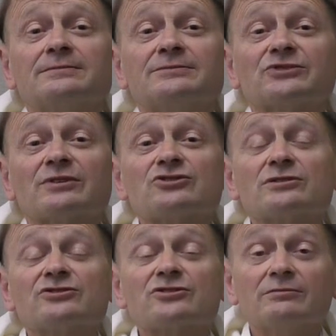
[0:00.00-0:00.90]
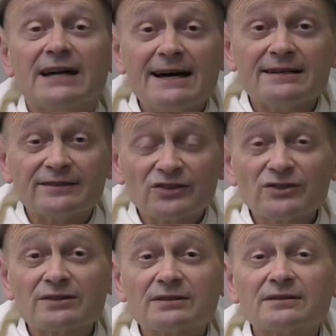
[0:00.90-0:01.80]
So the Church
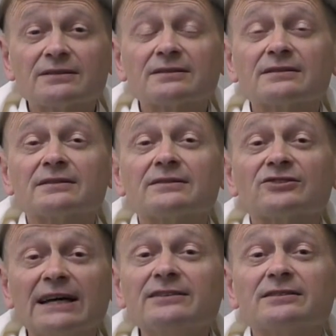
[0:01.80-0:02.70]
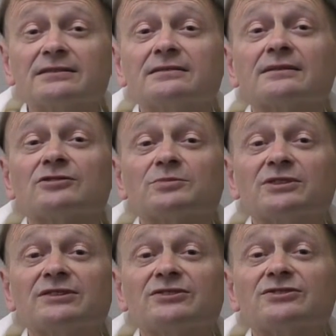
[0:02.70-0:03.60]
demands sanctity of the
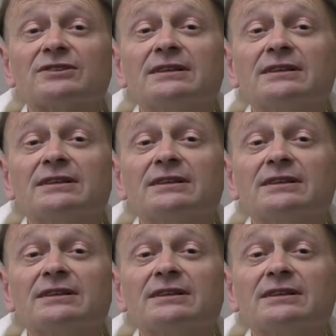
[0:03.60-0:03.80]
priests,